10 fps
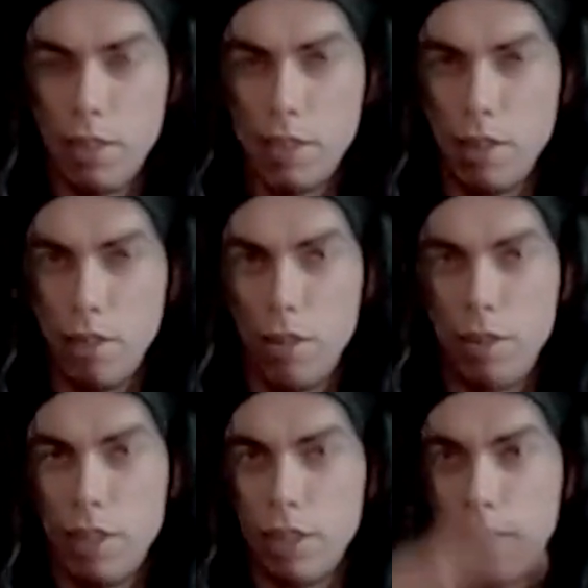so
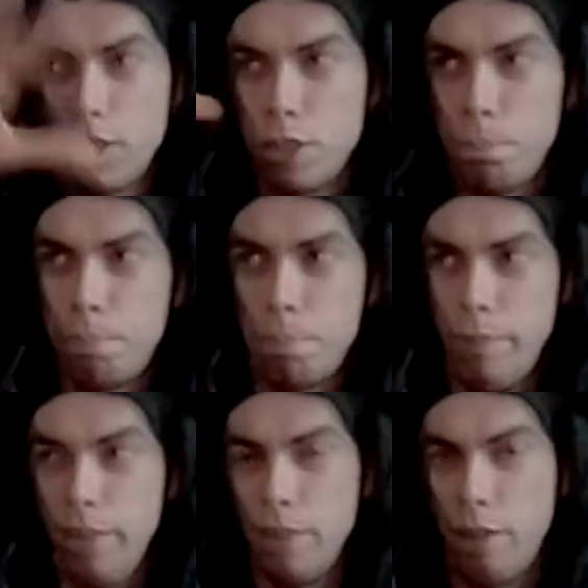that's
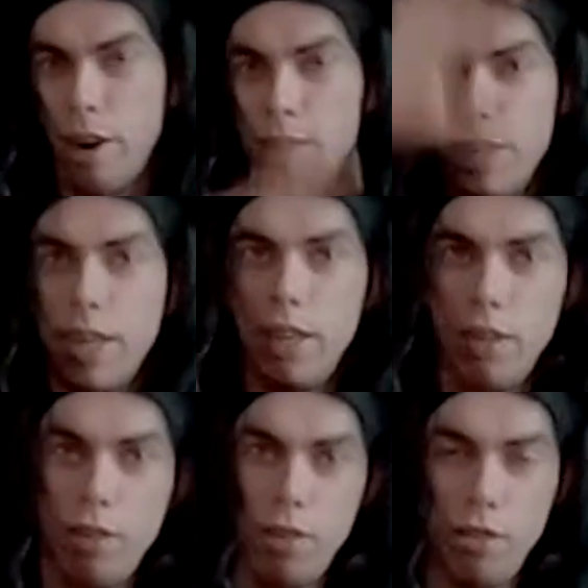area
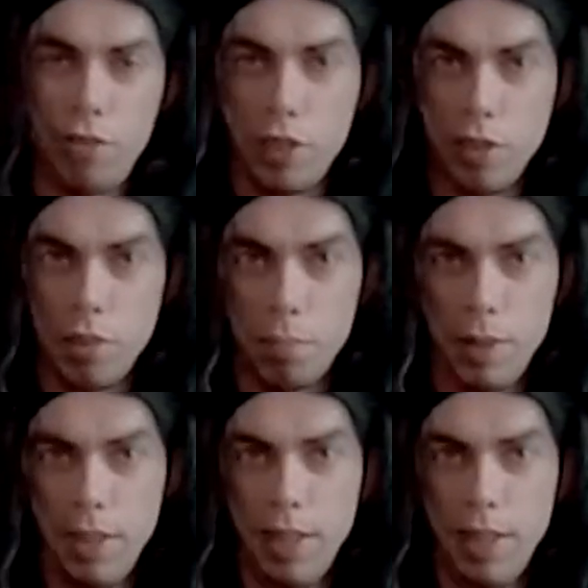of Europe.